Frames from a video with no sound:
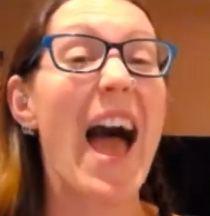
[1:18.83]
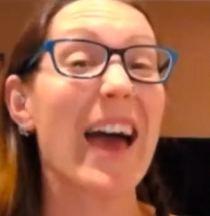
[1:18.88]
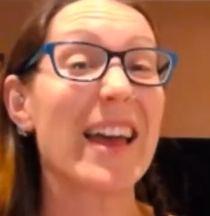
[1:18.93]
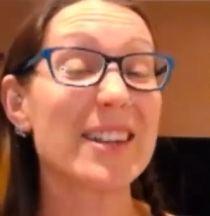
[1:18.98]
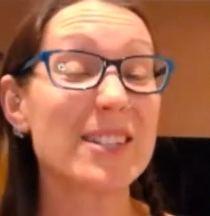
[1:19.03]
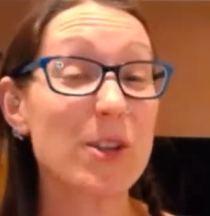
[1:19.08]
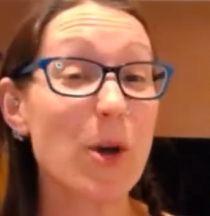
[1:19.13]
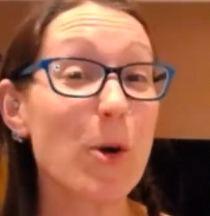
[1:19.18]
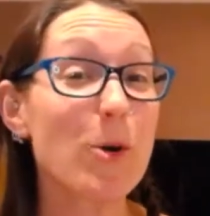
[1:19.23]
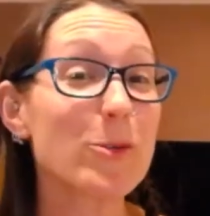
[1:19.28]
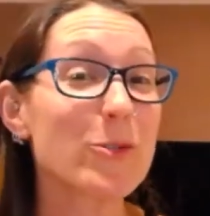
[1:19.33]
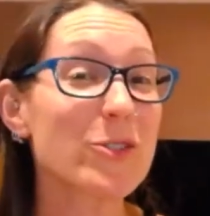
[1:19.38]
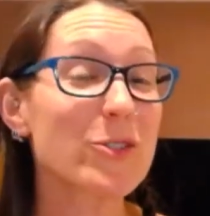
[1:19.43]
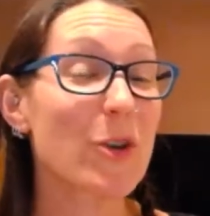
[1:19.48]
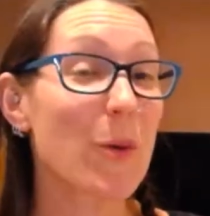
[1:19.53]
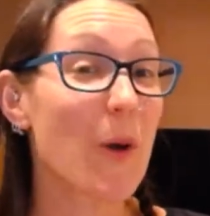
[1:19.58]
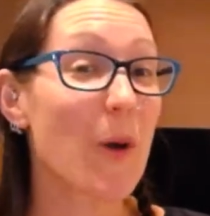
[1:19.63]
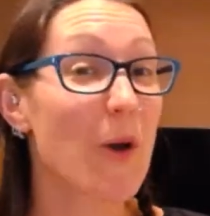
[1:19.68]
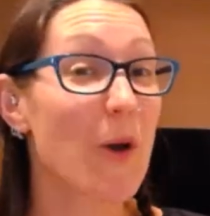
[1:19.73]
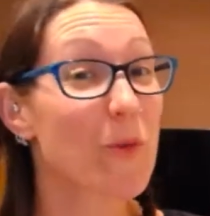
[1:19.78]
and it's
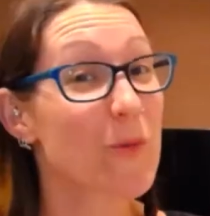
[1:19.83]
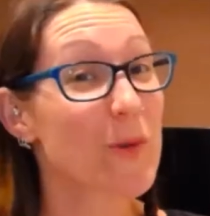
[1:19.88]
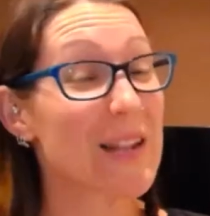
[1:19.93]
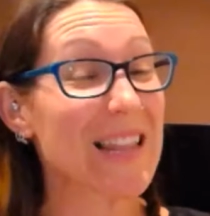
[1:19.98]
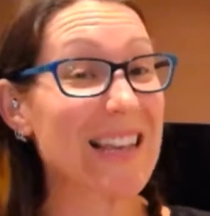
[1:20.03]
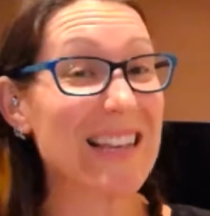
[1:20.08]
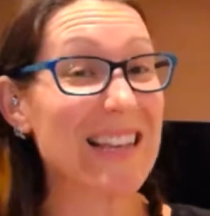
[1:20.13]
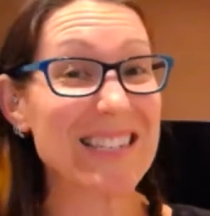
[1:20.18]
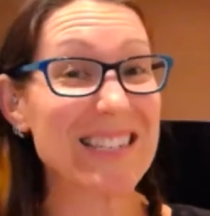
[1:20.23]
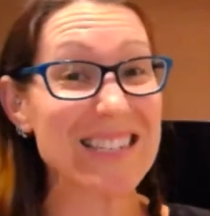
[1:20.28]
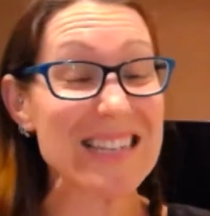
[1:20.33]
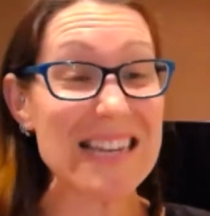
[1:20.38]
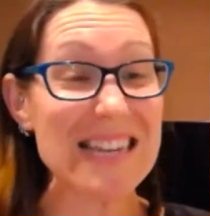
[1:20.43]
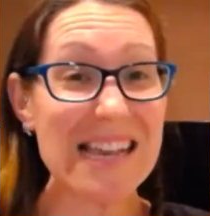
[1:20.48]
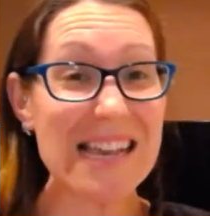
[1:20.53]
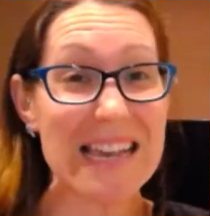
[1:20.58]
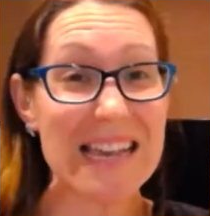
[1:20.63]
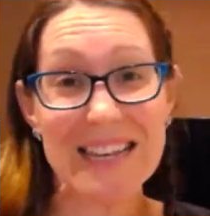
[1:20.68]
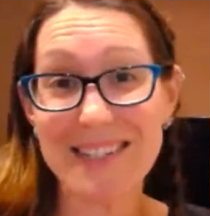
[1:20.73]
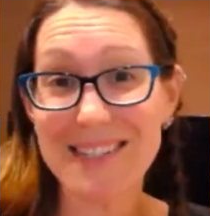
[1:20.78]
also a really
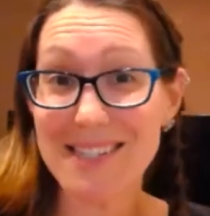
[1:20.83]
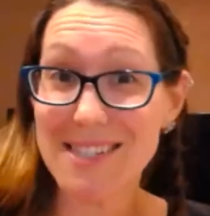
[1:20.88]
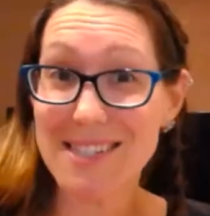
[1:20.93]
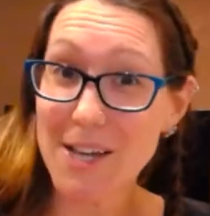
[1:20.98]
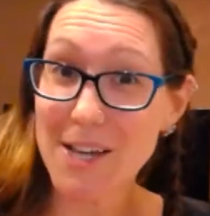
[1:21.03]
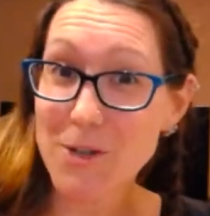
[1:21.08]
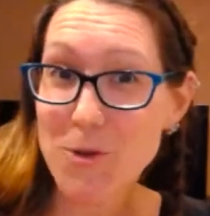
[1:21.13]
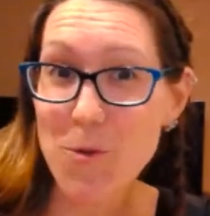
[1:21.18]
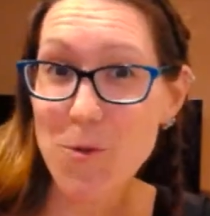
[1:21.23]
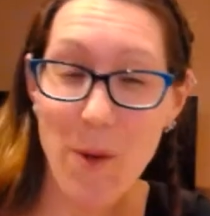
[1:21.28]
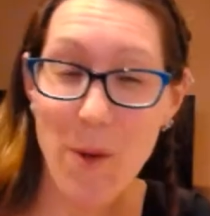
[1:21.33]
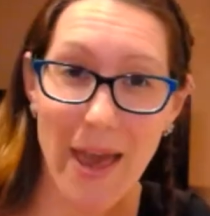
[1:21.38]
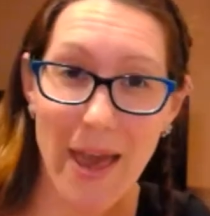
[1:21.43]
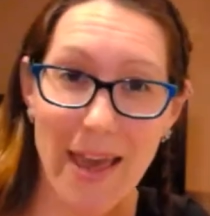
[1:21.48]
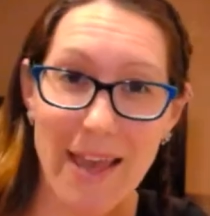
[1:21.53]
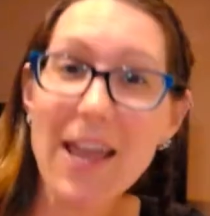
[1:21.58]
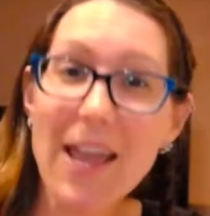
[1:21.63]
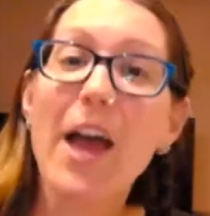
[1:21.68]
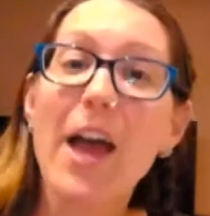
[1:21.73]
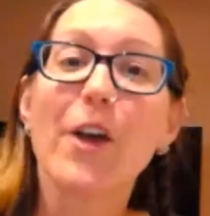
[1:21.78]
sneaky, subtle
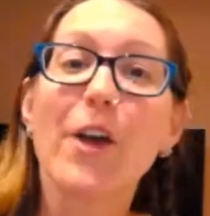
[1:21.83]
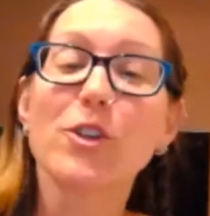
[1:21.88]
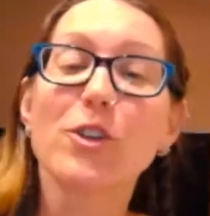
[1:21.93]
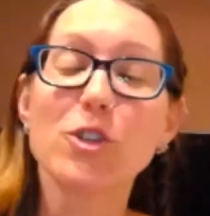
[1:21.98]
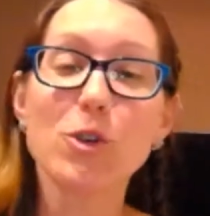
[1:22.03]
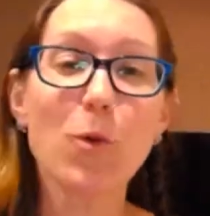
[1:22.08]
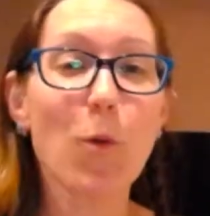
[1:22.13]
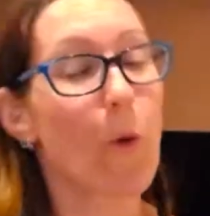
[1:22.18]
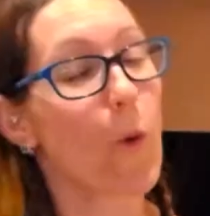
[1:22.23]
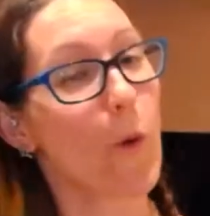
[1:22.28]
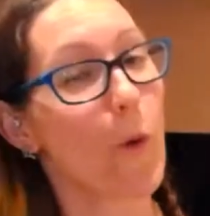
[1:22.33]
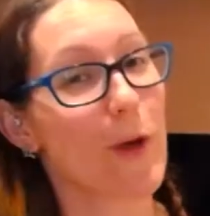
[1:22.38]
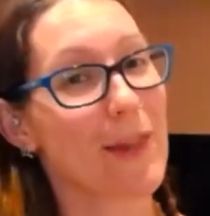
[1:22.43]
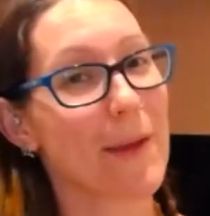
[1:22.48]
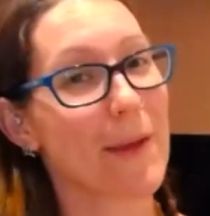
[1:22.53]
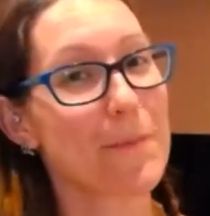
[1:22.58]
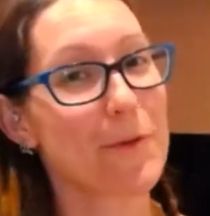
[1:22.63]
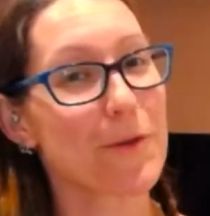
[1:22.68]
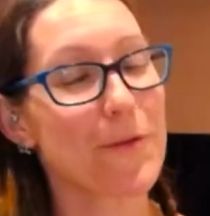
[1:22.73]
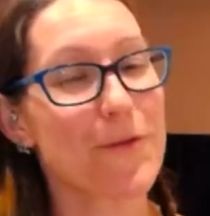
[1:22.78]
way to
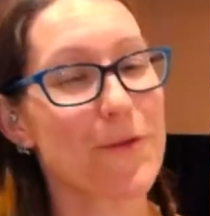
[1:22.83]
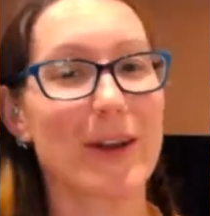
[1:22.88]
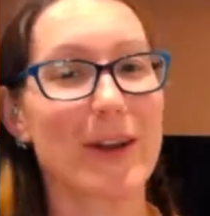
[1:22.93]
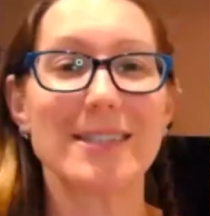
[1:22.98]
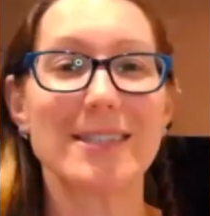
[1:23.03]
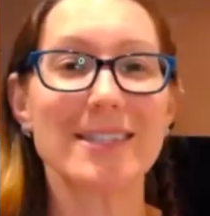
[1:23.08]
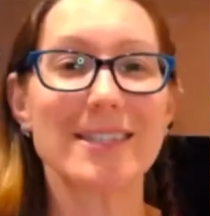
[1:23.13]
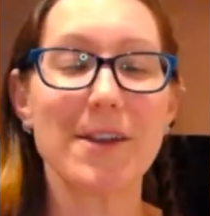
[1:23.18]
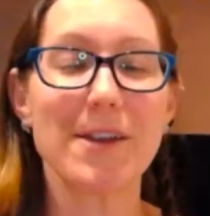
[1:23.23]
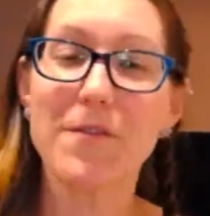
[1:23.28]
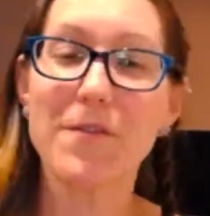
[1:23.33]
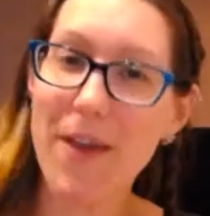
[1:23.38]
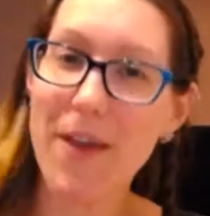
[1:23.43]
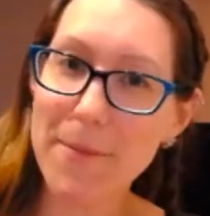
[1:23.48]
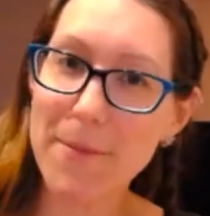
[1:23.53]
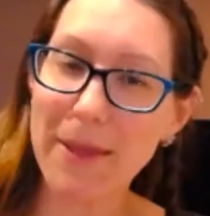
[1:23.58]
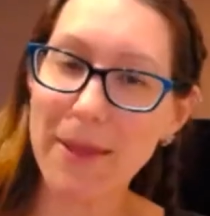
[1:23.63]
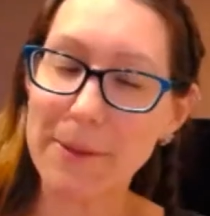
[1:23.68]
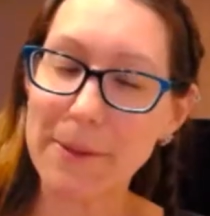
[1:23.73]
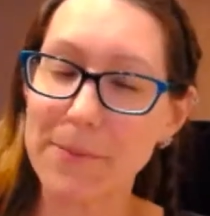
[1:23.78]
oil up your friends and
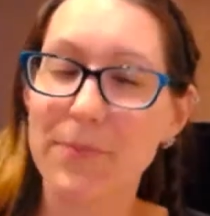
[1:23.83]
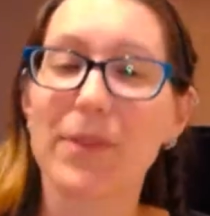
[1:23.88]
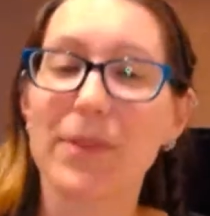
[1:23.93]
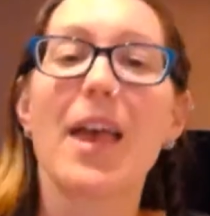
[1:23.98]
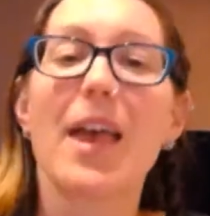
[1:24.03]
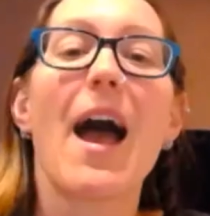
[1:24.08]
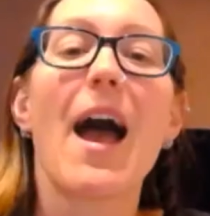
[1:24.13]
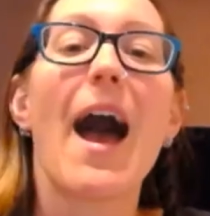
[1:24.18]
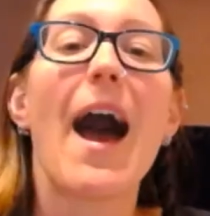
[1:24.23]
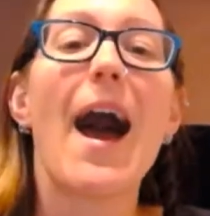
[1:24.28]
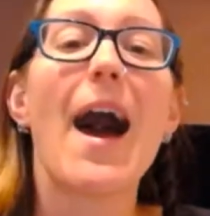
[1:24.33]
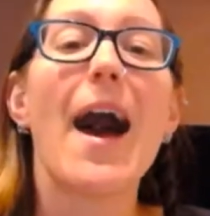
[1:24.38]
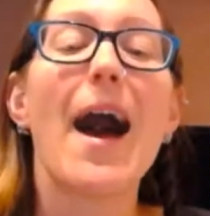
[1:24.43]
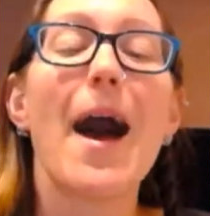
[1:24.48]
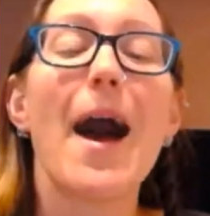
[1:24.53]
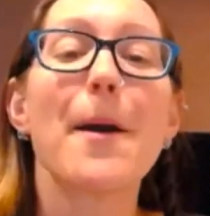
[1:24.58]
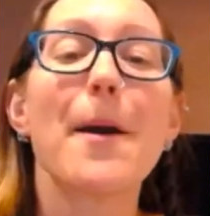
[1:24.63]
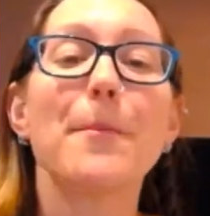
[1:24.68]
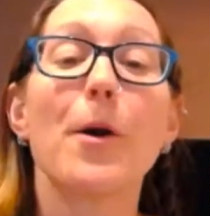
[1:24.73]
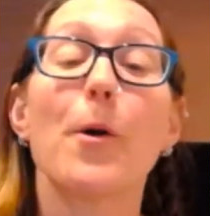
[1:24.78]
family
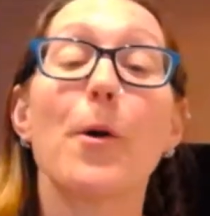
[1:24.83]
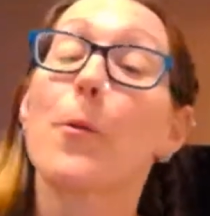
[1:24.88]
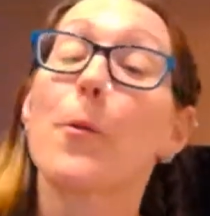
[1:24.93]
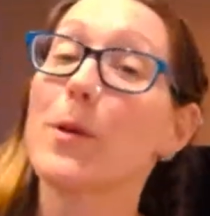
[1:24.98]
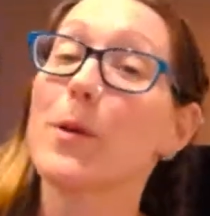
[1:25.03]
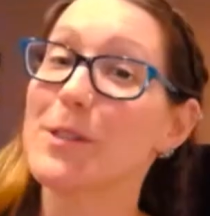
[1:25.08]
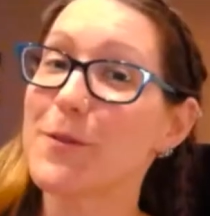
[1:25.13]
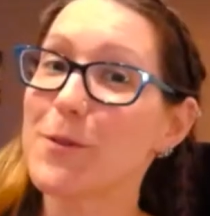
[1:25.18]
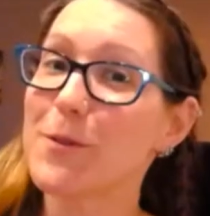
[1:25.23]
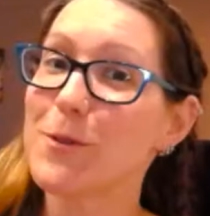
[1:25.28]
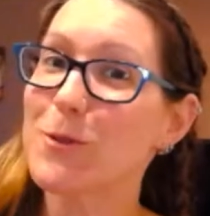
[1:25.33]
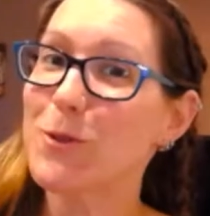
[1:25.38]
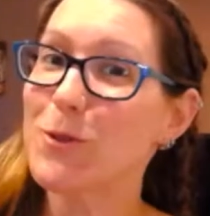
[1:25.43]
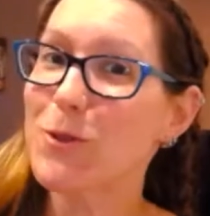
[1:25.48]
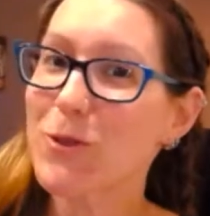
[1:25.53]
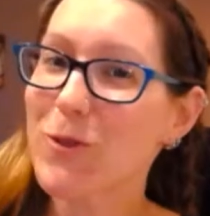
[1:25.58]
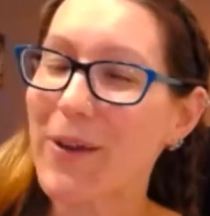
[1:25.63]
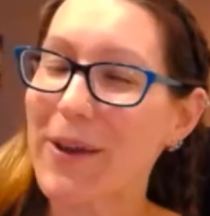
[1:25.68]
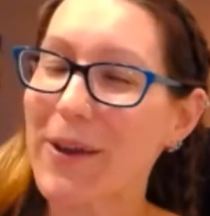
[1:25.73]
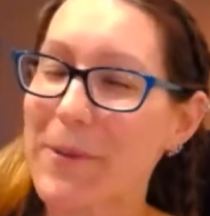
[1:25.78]
with diffuser
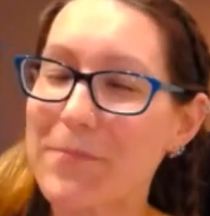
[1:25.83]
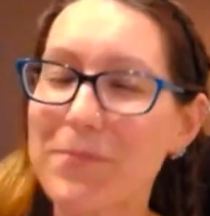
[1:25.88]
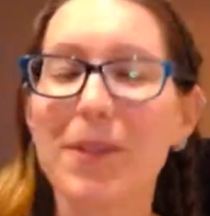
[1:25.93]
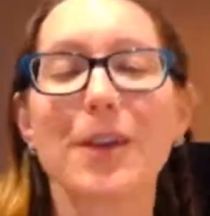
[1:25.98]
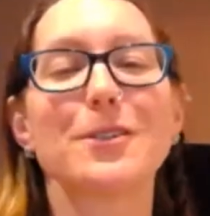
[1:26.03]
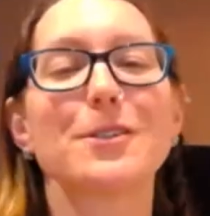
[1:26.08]
jewelry.